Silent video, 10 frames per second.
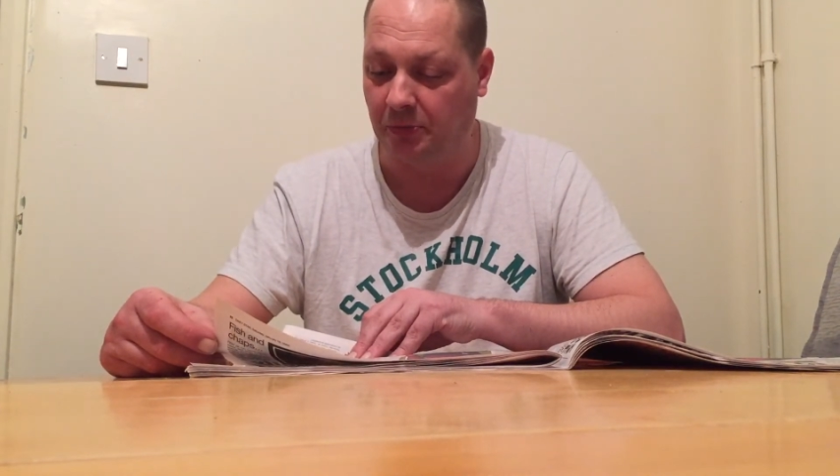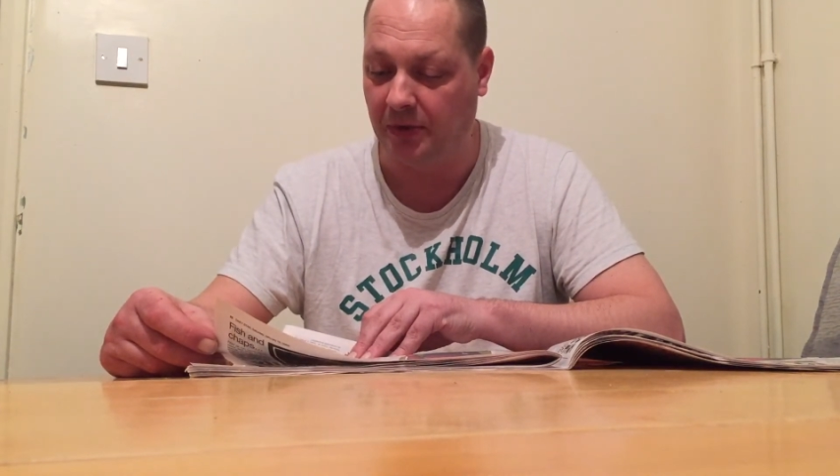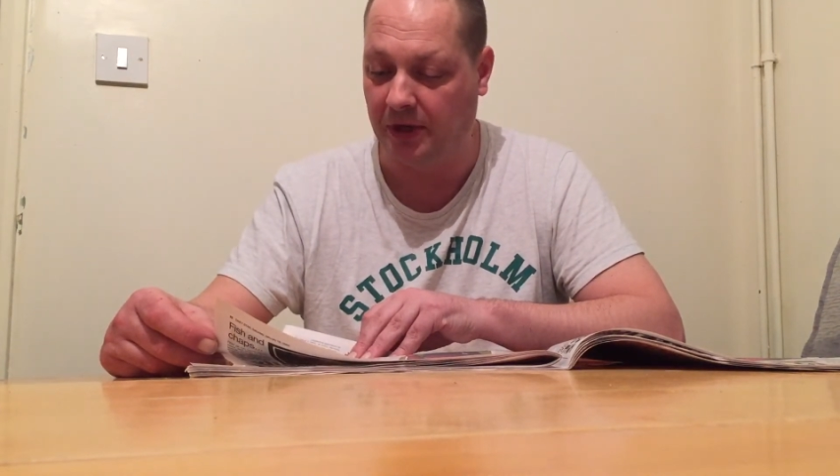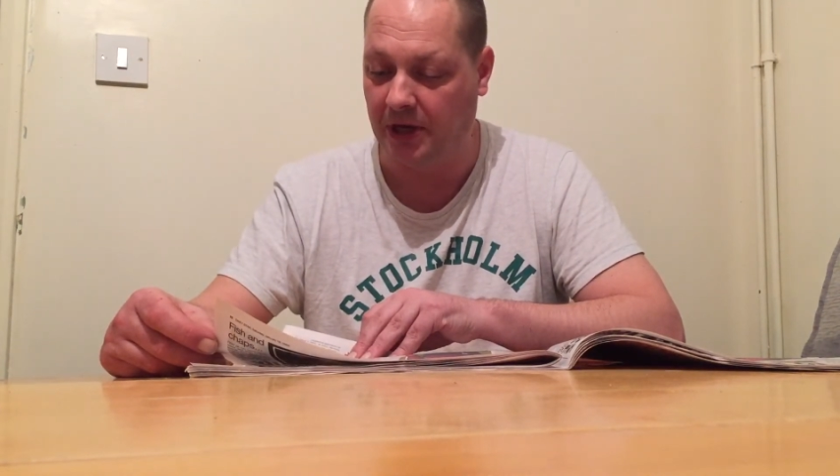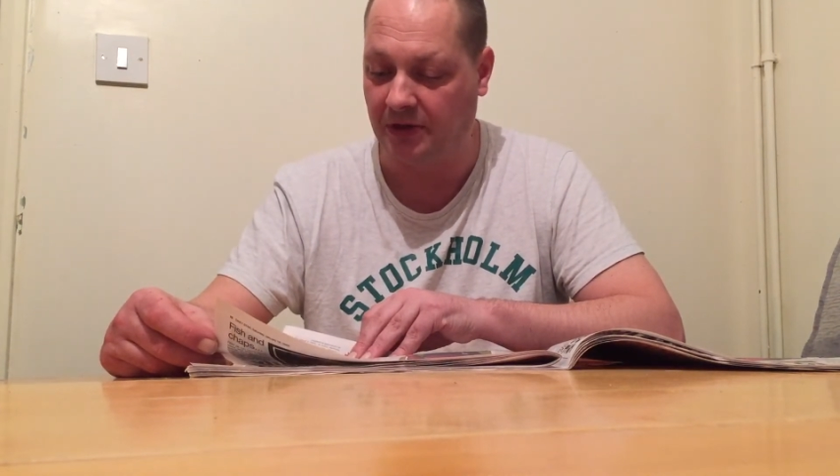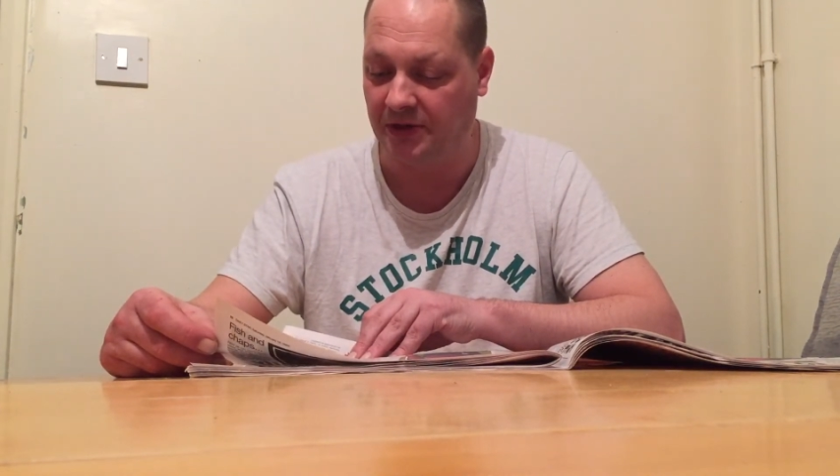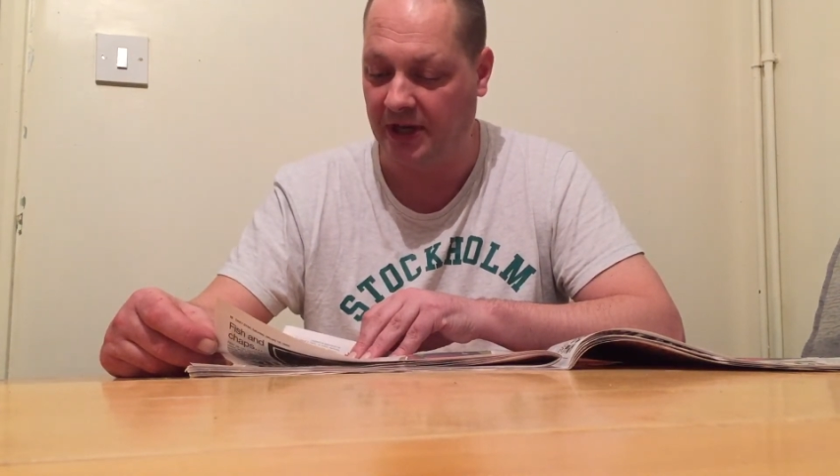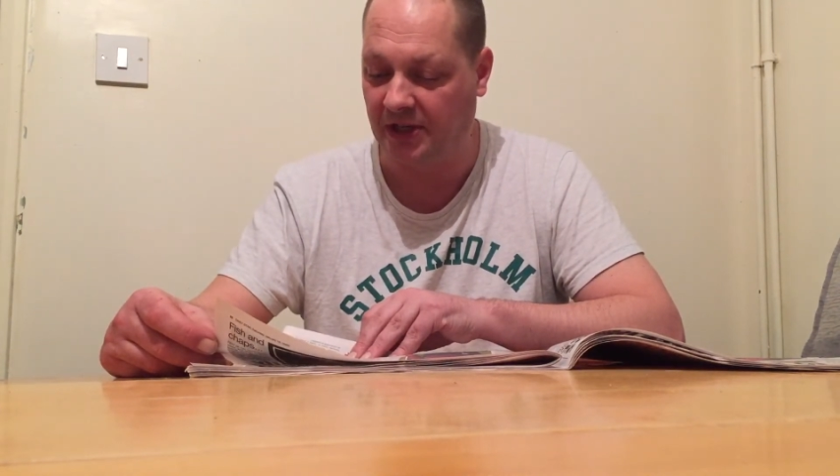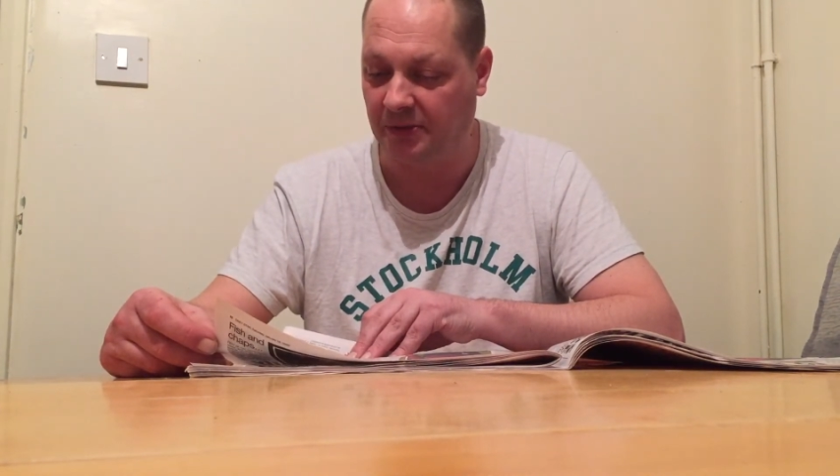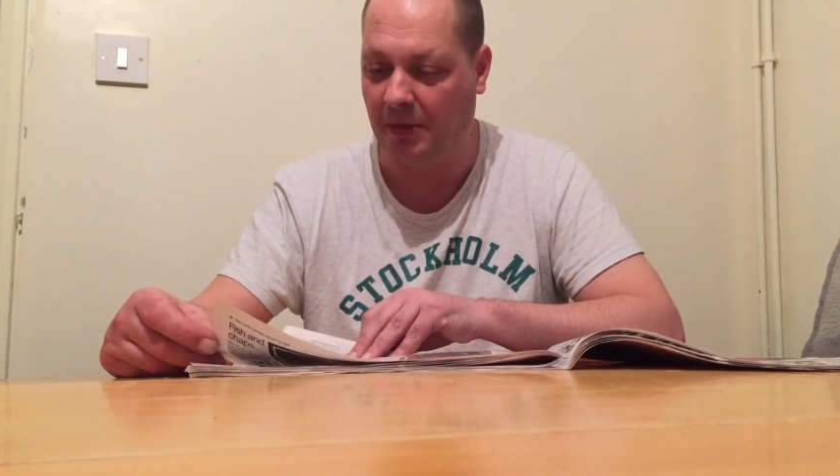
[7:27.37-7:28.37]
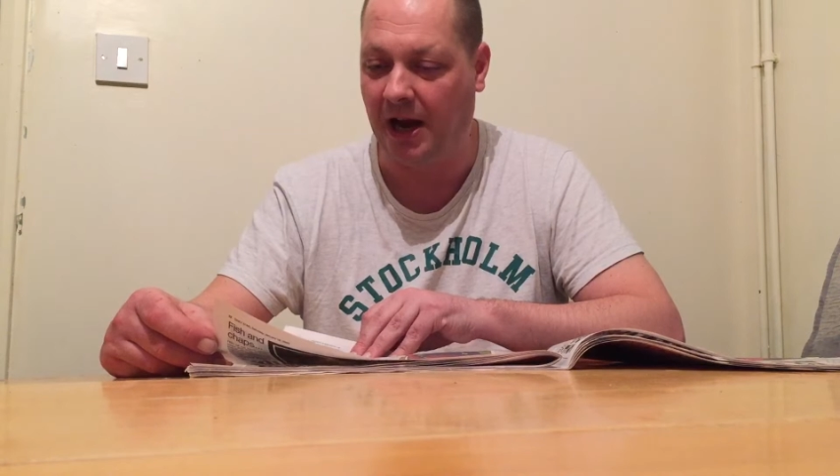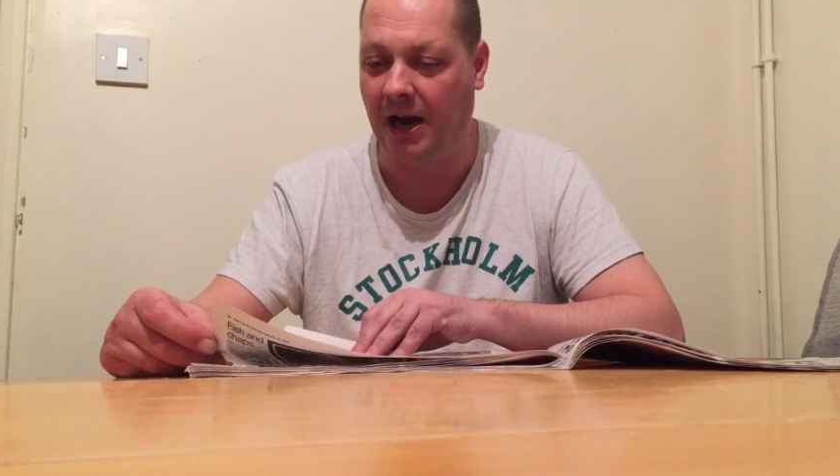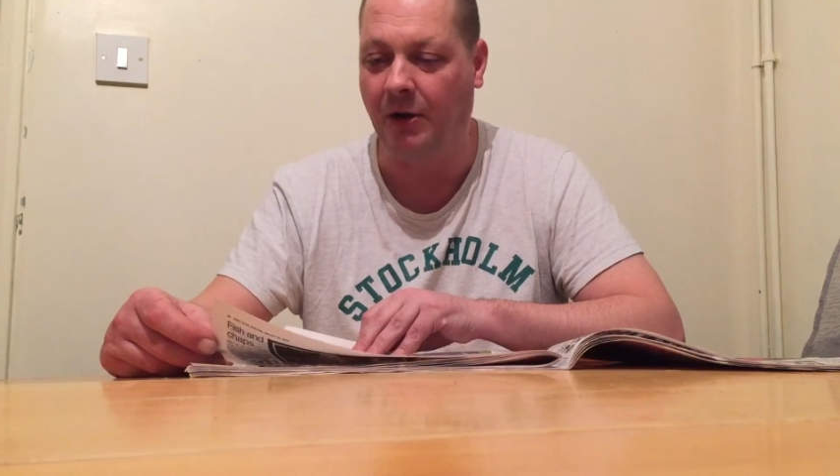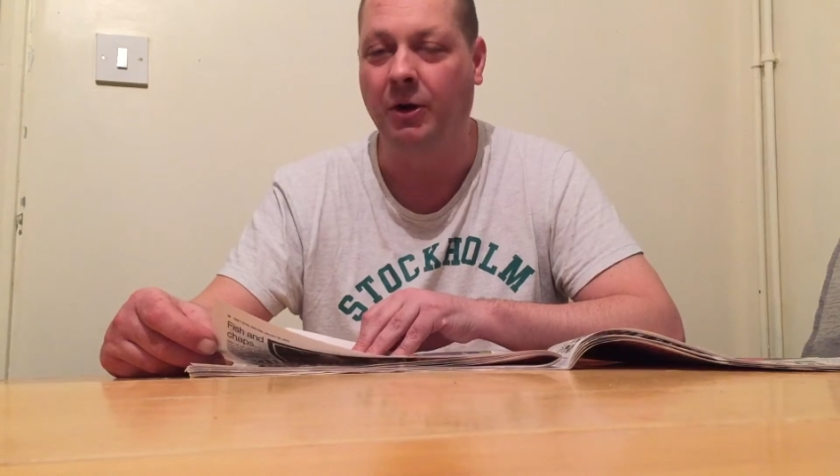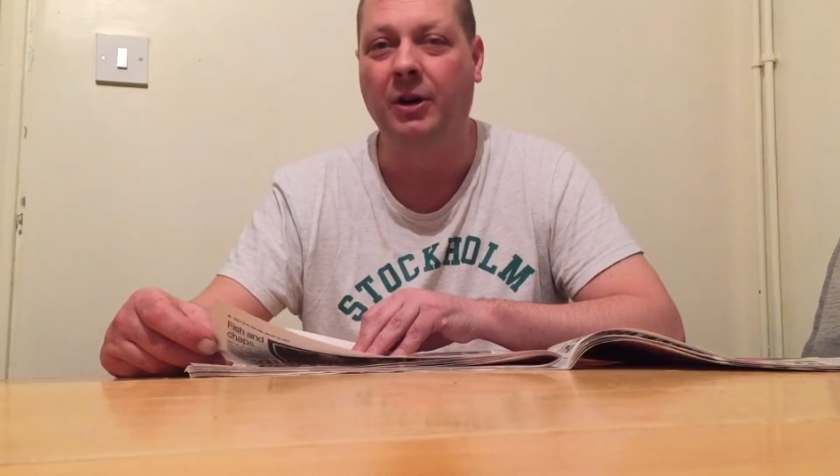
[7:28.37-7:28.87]
because they
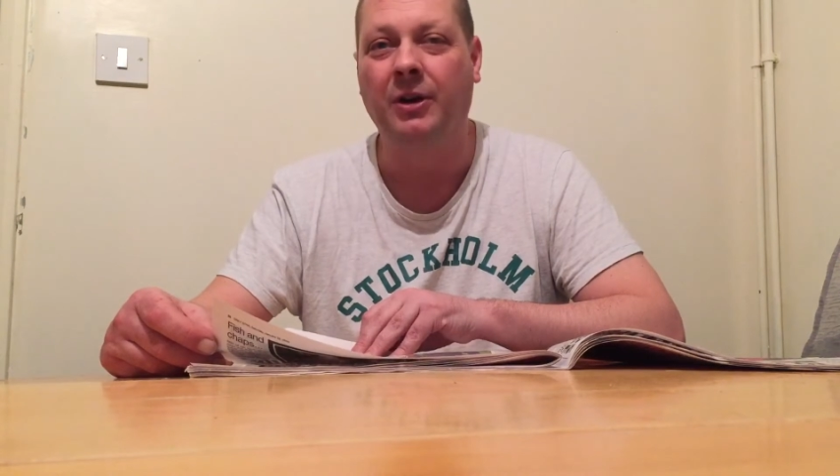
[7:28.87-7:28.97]
smell.